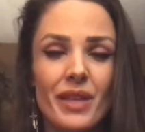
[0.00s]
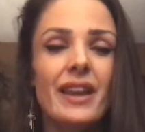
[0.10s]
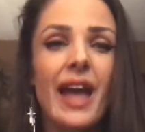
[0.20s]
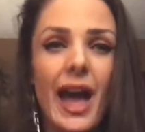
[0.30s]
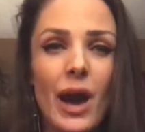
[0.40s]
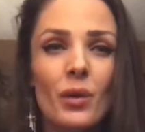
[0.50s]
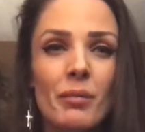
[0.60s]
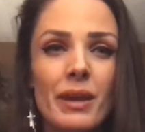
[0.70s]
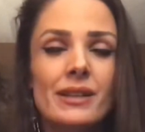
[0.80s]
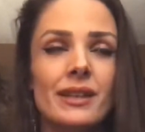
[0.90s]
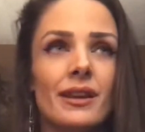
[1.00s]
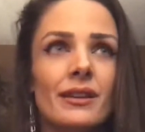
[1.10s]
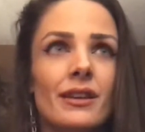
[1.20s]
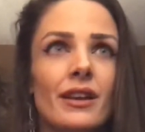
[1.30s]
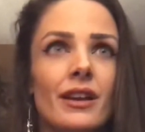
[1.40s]
And how amazing
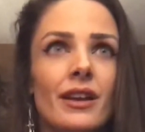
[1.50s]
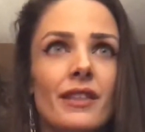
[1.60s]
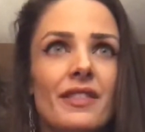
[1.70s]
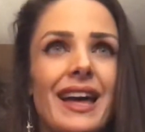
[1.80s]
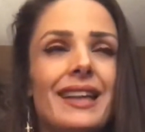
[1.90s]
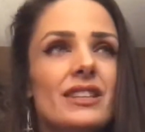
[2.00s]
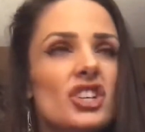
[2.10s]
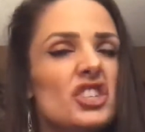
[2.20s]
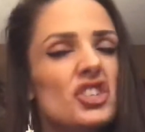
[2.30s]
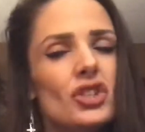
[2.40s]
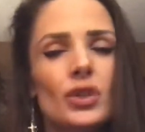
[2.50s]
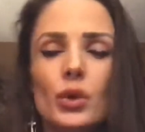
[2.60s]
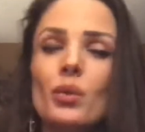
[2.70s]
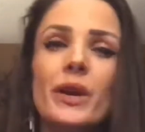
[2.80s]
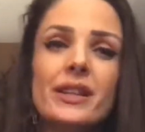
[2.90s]
that just
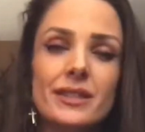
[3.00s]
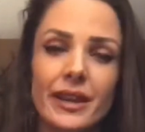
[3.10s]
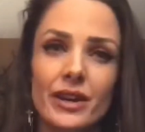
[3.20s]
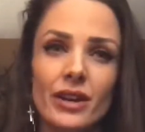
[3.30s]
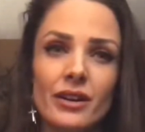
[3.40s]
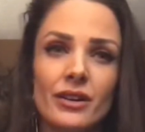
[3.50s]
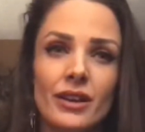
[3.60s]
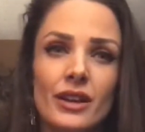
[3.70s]
2 weeks later,